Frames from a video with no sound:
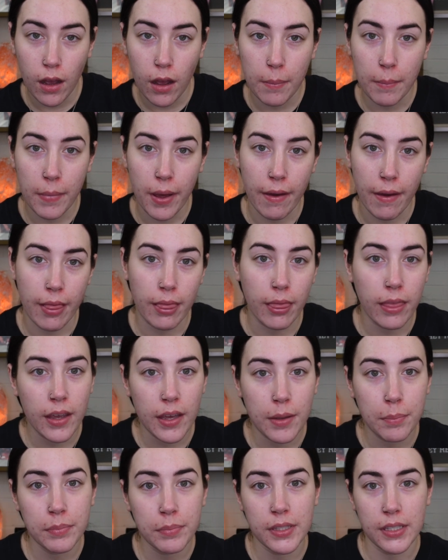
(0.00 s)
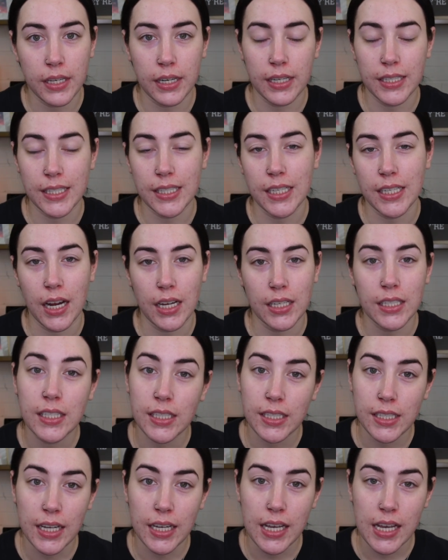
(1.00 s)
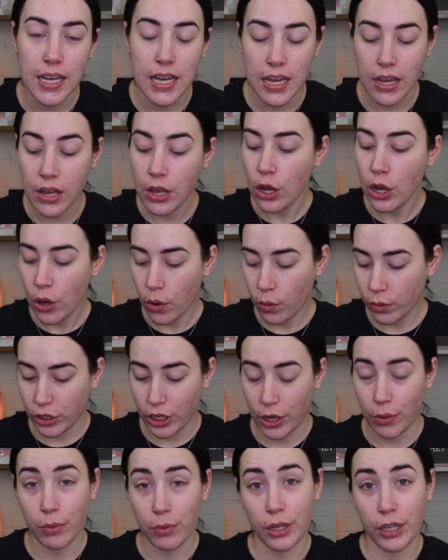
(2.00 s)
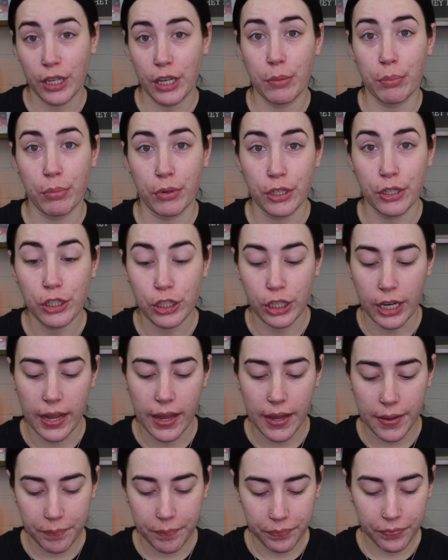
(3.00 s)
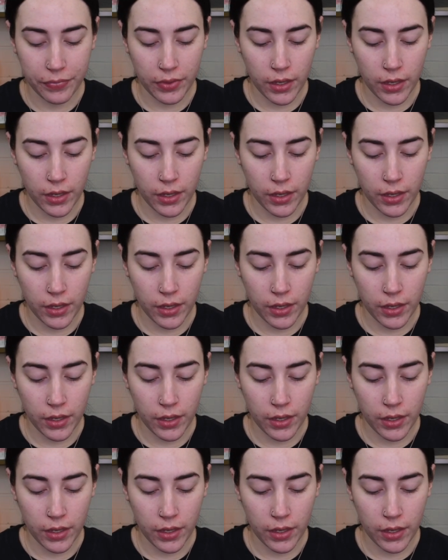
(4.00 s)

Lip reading: on my lips, and it's not sticky, which I really appreciate.